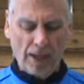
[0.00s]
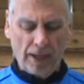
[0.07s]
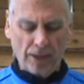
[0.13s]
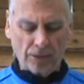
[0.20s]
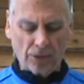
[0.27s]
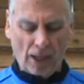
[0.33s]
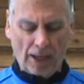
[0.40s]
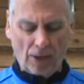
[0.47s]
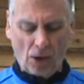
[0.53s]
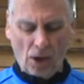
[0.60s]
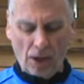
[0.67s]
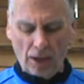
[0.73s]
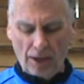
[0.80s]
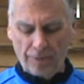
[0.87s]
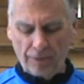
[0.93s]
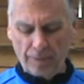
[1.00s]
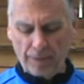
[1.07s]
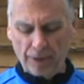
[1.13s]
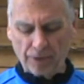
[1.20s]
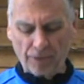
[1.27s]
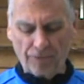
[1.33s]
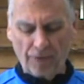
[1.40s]
It's like all of them.
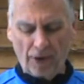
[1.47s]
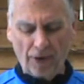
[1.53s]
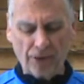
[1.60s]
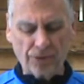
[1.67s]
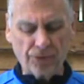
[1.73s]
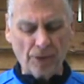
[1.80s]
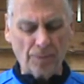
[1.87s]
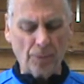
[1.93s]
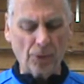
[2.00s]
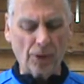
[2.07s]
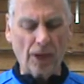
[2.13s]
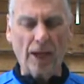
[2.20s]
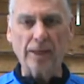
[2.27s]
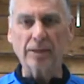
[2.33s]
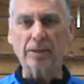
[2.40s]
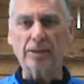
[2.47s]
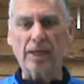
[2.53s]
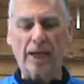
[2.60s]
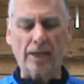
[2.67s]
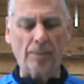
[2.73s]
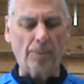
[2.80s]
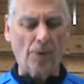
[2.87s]
It's a very simple gun to
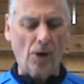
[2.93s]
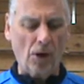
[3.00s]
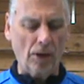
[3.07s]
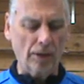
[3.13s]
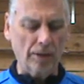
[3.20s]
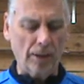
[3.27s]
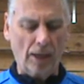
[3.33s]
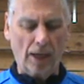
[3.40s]
take apart.